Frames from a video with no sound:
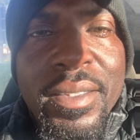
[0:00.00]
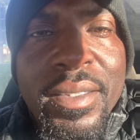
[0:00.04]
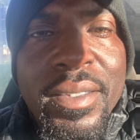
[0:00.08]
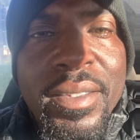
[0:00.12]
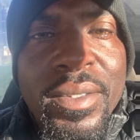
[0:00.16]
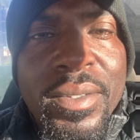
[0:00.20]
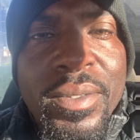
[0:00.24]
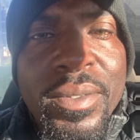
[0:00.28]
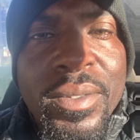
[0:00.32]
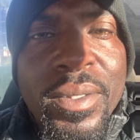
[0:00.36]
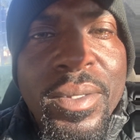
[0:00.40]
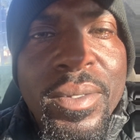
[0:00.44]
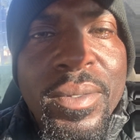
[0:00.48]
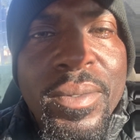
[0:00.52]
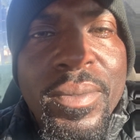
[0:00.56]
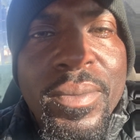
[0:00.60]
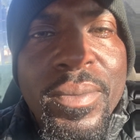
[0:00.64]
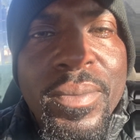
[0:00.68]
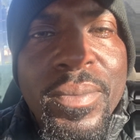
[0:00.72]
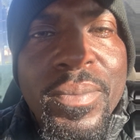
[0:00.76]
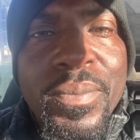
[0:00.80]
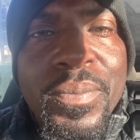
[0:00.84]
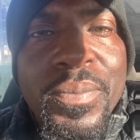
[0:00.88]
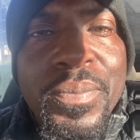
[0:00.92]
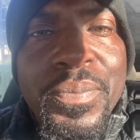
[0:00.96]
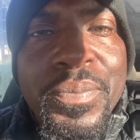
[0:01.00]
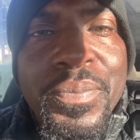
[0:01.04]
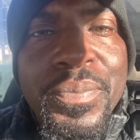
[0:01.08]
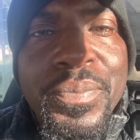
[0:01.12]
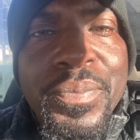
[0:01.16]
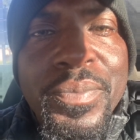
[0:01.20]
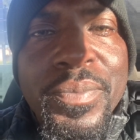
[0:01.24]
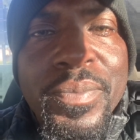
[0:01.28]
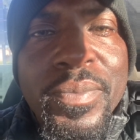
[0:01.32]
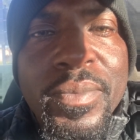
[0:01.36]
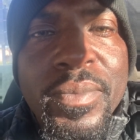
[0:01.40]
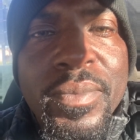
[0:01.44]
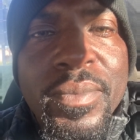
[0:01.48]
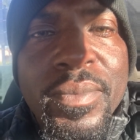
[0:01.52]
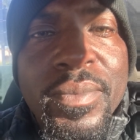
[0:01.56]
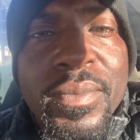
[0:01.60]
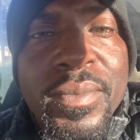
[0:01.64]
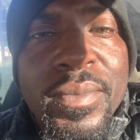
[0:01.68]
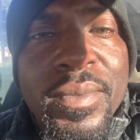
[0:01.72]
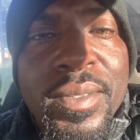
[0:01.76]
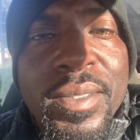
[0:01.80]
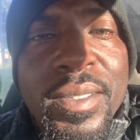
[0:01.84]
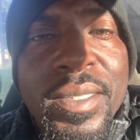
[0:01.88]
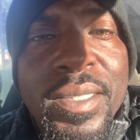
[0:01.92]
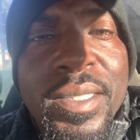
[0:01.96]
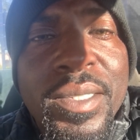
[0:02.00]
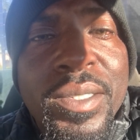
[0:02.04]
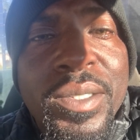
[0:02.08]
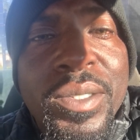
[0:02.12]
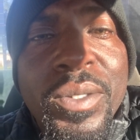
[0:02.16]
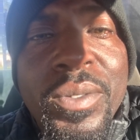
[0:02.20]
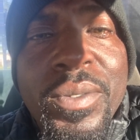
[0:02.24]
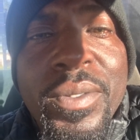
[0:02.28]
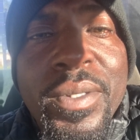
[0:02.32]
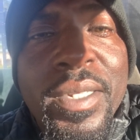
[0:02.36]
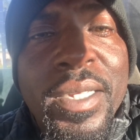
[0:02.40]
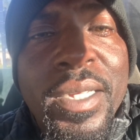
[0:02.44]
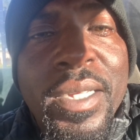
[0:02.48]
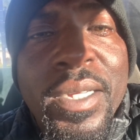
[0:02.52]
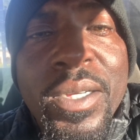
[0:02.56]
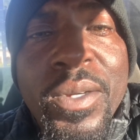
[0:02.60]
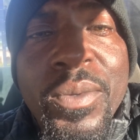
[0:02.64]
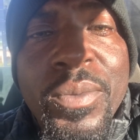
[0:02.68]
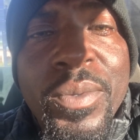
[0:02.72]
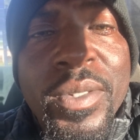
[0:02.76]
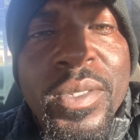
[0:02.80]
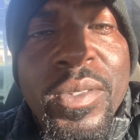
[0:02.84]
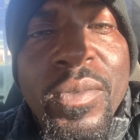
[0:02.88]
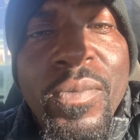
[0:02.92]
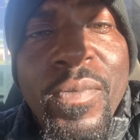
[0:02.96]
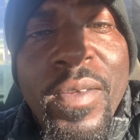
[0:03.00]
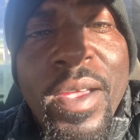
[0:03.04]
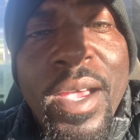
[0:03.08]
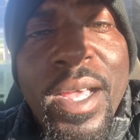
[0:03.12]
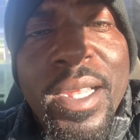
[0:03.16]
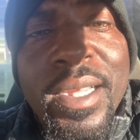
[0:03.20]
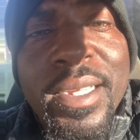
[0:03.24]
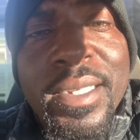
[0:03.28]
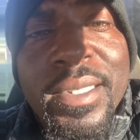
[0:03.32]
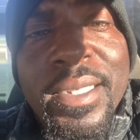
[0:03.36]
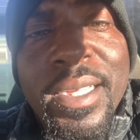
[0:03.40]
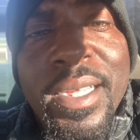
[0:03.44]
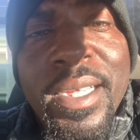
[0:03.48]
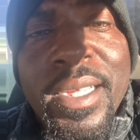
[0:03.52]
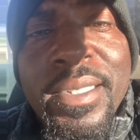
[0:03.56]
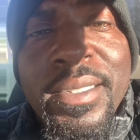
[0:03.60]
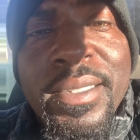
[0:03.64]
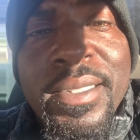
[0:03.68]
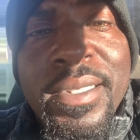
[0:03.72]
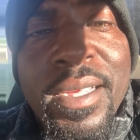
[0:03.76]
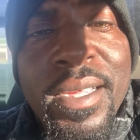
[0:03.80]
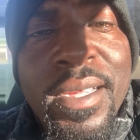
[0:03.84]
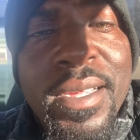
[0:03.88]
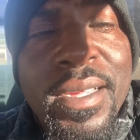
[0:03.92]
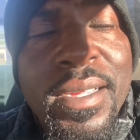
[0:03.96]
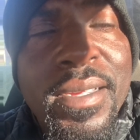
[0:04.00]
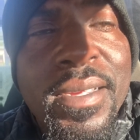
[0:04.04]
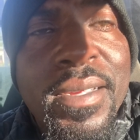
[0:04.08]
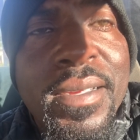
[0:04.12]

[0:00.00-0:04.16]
And it sure in the hell wasn't Valentine's Day.